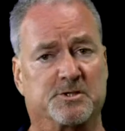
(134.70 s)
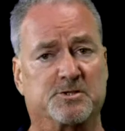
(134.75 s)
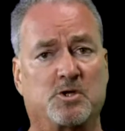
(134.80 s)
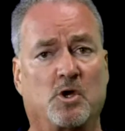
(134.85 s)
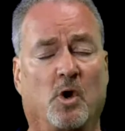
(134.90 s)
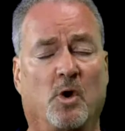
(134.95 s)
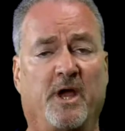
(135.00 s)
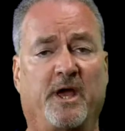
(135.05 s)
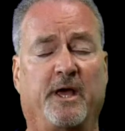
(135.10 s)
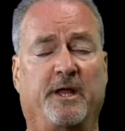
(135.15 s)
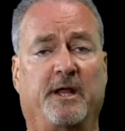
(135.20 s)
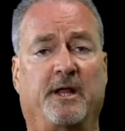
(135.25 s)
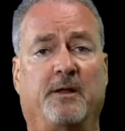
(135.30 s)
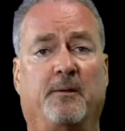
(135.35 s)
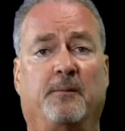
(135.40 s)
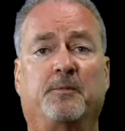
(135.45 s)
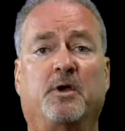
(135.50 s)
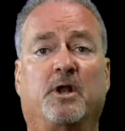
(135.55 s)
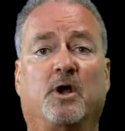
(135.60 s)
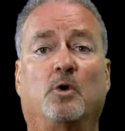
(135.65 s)
just go ahead
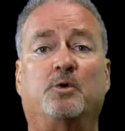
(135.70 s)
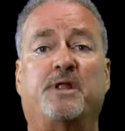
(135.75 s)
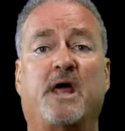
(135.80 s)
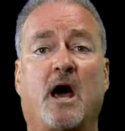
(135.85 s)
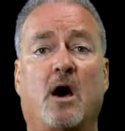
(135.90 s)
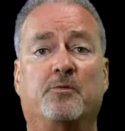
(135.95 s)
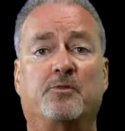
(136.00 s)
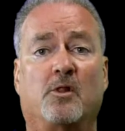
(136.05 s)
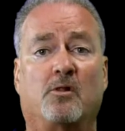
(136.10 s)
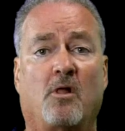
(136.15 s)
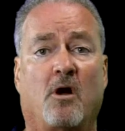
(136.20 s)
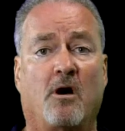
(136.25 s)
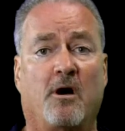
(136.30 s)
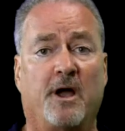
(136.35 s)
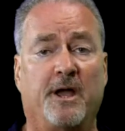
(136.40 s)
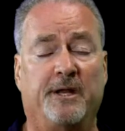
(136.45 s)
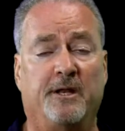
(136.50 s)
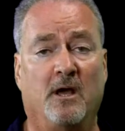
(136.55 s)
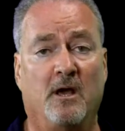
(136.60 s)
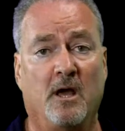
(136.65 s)
and I'm going to go down the
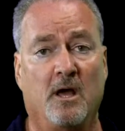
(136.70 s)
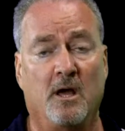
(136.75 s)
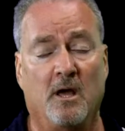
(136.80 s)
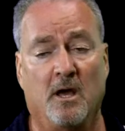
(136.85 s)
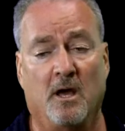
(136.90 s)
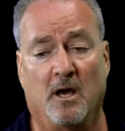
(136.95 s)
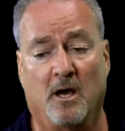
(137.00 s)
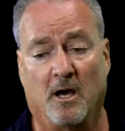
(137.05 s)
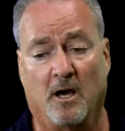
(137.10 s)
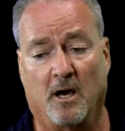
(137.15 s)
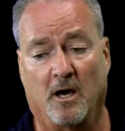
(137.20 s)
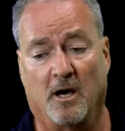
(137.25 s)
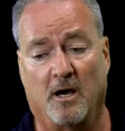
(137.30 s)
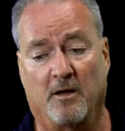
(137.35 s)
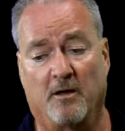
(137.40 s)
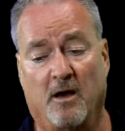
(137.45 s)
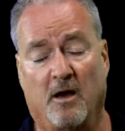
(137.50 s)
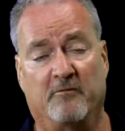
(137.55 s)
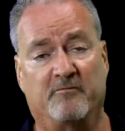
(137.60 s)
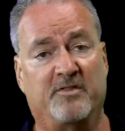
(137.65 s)
line
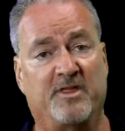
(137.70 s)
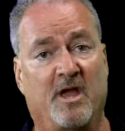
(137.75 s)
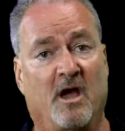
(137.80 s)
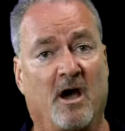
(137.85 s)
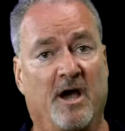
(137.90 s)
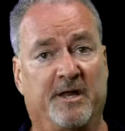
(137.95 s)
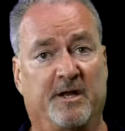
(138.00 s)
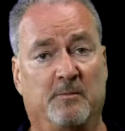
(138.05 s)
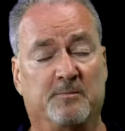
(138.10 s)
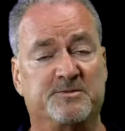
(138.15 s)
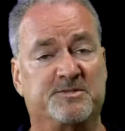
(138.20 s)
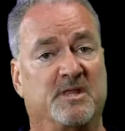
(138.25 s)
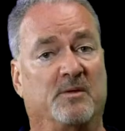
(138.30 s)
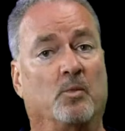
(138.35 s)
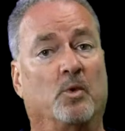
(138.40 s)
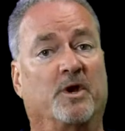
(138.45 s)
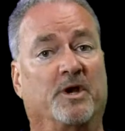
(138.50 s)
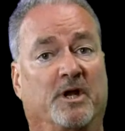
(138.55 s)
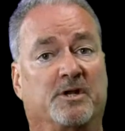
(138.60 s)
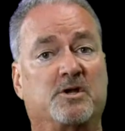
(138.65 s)
of the items,
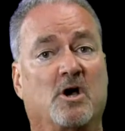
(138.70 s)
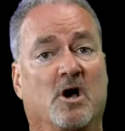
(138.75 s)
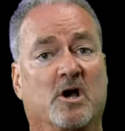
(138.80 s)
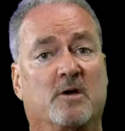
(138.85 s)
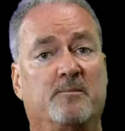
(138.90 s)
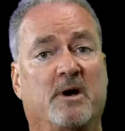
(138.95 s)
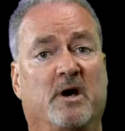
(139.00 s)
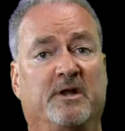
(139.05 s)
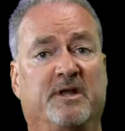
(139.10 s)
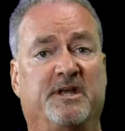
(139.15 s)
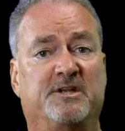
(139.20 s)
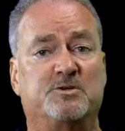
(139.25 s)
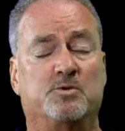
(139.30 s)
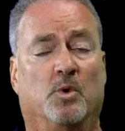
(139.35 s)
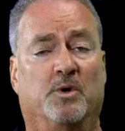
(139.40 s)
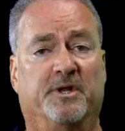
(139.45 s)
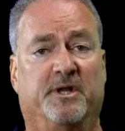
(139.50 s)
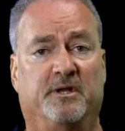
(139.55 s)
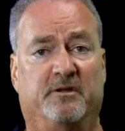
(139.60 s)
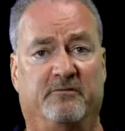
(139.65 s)
and we're going to talk about
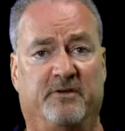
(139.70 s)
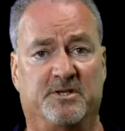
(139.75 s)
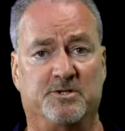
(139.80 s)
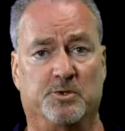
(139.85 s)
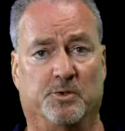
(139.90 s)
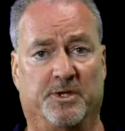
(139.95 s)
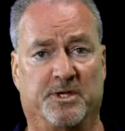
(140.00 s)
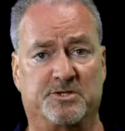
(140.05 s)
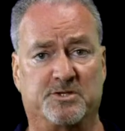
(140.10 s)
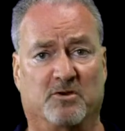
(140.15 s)
each one individually.